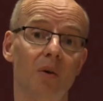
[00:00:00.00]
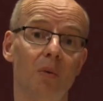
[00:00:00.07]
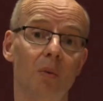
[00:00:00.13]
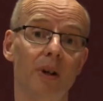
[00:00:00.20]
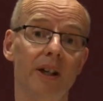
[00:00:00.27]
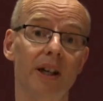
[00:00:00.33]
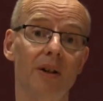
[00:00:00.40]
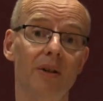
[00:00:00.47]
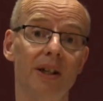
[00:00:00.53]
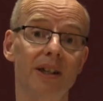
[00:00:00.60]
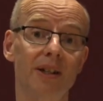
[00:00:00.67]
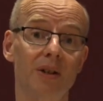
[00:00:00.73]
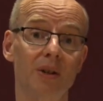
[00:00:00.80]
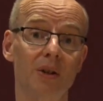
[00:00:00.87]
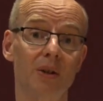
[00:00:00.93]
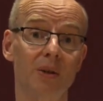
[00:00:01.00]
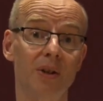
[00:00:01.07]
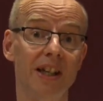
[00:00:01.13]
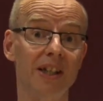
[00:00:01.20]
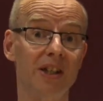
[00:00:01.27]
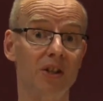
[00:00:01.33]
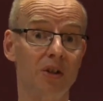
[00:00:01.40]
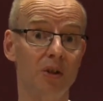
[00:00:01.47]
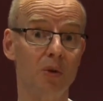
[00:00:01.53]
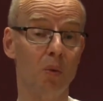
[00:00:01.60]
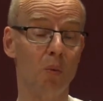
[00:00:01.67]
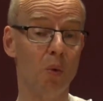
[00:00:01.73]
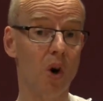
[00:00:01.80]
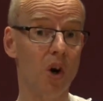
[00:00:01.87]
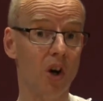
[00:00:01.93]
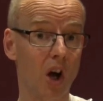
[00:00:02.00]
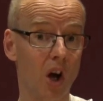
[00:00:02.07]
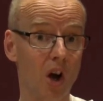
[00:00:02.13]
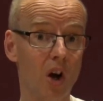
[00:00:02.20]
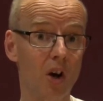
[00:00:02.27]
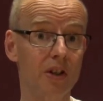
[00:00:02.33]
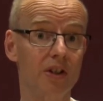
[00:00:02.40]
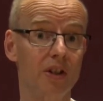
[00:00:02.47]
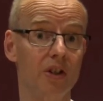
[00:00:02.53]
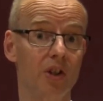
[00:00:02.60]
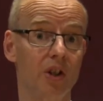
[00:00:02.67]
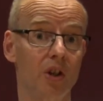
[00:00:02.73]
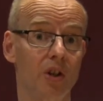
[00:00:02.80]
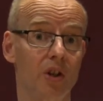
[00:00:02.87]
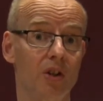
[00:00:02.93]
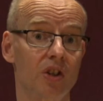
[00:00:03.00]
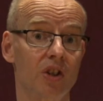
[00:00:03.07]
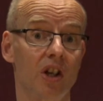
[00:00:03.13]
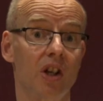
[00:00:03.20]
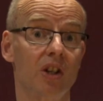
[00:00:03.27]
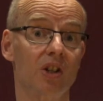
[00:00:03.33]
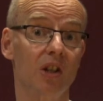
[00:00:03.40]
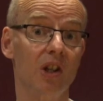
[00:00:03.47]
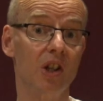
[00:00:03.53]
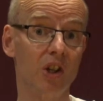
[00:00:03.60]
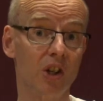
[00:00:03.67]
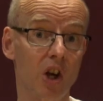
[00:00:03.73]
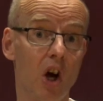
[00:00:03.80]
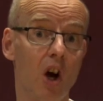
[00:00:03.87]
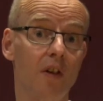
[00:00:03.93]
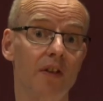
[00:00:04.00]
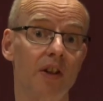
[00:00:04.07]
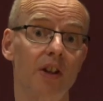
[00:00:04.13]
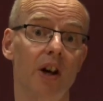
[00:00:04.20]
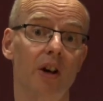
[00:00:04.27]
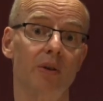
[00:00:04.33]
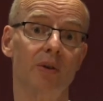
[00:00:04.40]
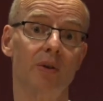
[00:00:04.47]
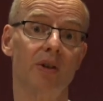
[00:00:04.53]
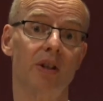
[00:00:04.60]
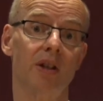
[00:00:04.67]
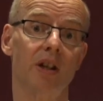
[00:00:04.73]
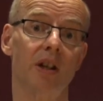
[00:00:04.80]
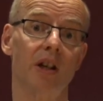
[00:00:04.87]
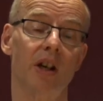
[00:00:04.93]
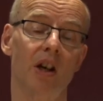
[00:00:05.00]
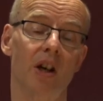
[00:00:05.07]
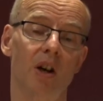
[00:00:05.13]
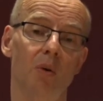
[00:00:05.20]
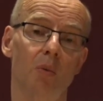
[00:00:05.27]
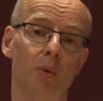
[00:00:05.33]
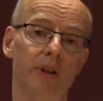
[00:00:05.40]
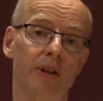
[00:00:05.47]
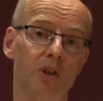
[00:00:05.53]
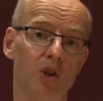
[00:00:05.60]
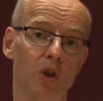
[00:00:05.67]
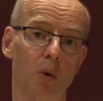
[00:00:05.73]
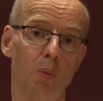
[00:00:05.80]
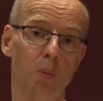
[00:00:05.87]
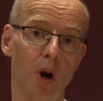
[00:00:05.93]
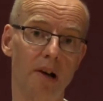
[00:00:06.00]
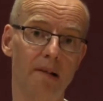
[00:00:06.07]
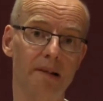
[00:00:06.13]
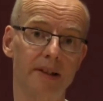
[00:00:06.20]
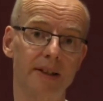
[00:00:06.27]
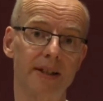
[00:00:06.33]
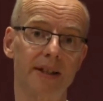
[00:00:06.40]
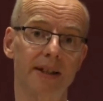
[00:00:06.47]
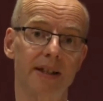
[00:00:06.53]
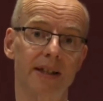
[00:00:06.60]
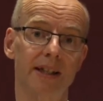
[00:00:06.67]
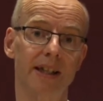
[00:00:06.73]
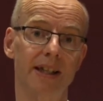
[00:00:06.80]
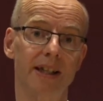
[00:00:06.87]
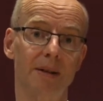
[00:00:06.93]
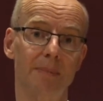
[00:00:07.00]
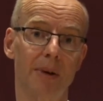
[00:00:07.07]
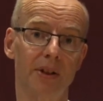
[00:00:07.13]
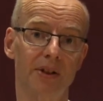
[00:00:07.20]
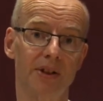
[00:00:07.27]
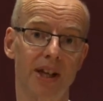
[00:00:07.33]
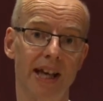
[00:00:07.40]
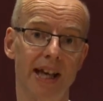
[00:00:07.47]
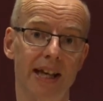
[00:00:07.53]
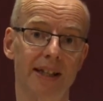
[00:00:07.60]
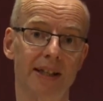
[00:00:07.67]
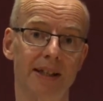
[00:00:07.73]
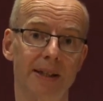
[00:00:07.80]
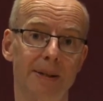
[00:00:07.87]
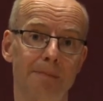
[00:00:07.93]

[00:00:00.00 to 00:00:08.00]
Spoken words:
we're going to need to work hard as a church to look after those with job worries in the months ahead.